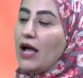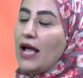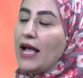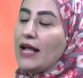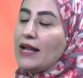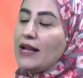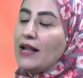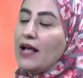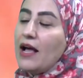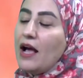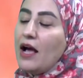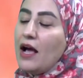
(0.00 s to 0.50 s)

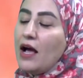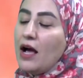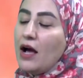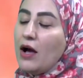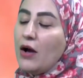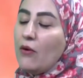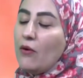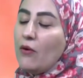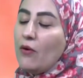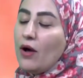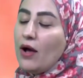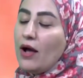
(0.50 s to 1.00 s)
and
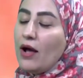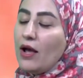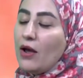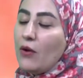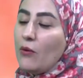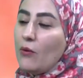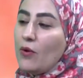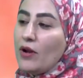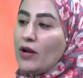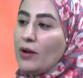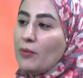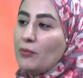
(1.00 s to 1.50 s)
how
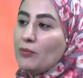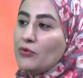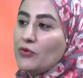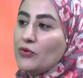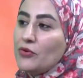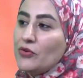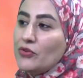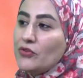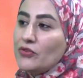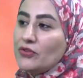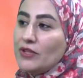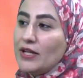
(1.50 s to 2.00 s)
I want to
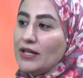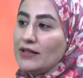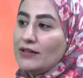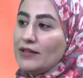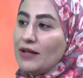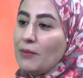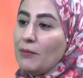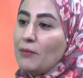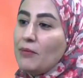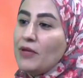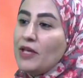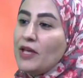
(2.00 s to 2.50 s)
present
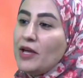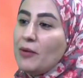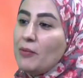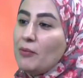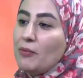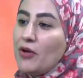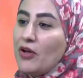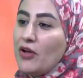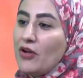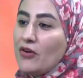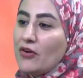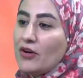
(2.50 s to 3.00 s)
and be a
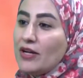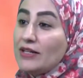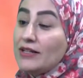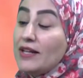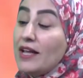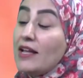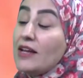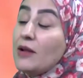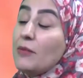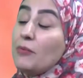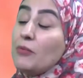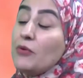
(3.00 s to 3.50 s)
parent
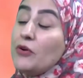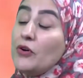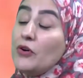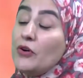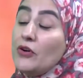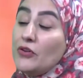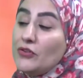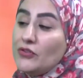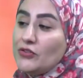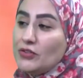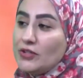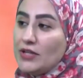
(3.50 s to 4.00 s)
and a
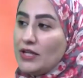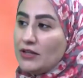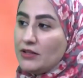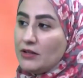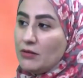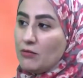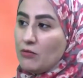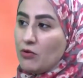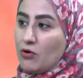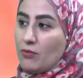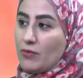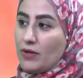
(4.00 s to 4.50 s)
person at
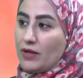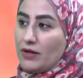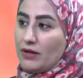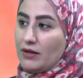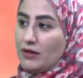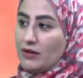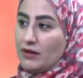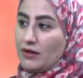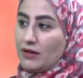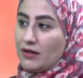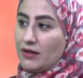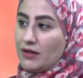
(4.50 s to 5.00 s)
the
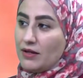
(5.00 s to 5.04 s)
moment,